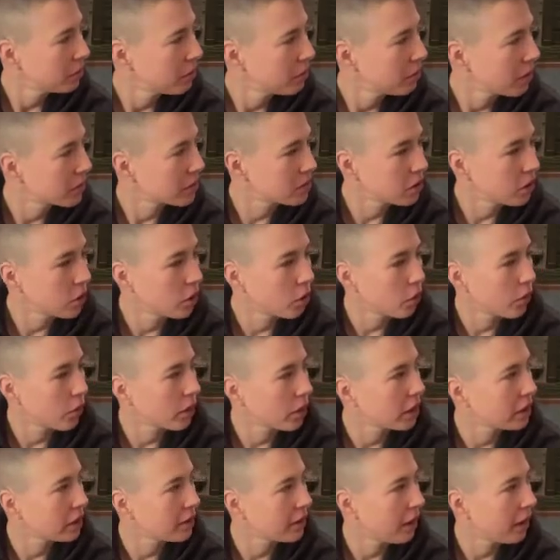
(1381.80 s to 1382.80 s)
but I was a little
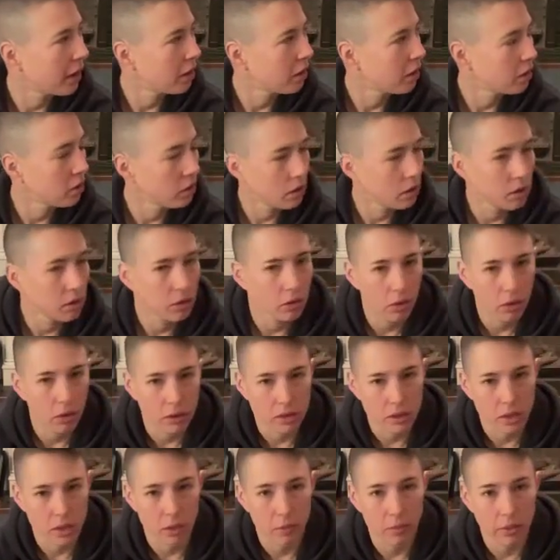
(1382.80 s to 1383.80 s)
worried that
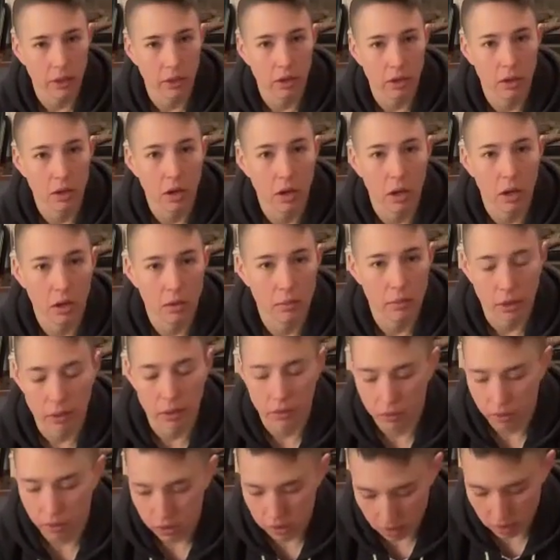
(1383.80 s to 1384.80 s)
Laura's going to break her
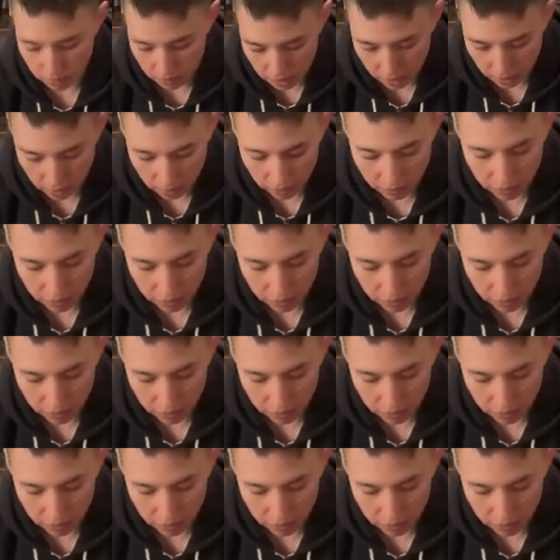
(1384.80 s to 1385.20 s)
collarbone or something